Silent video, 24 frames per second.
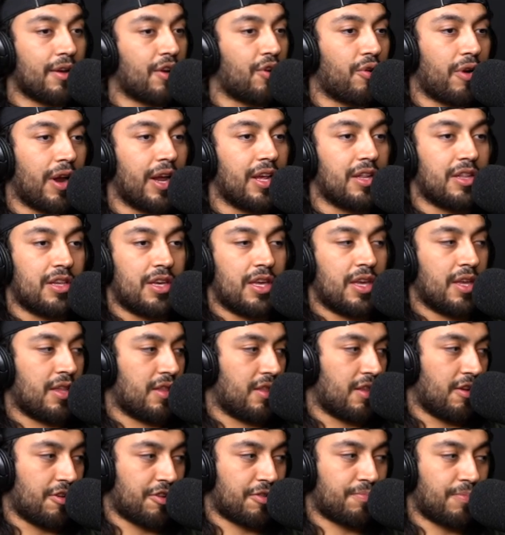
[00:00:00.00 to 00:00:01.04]
crazy.
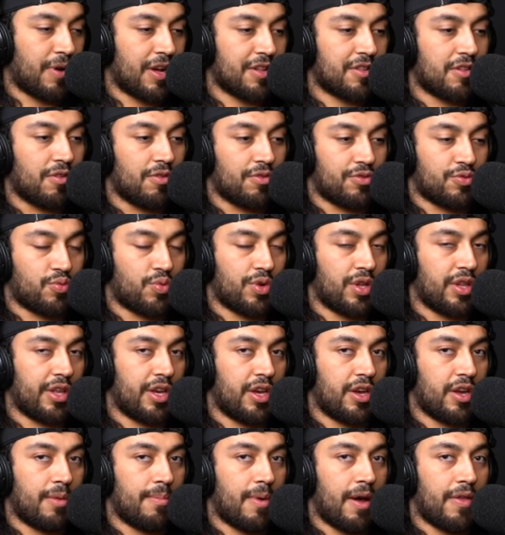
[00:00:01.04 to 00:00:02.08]
Their espresso is really
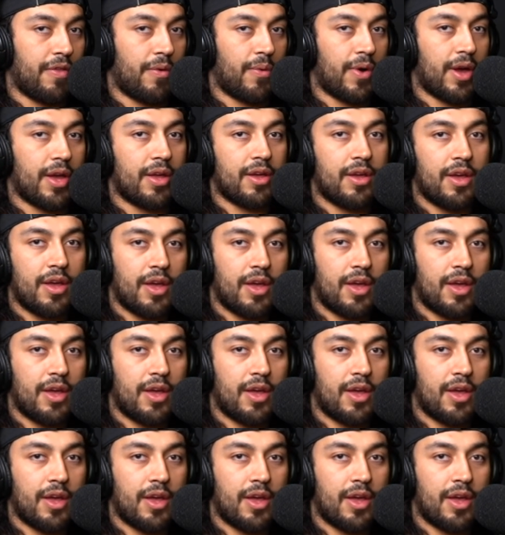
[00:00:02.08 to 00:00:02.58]
good, by the way.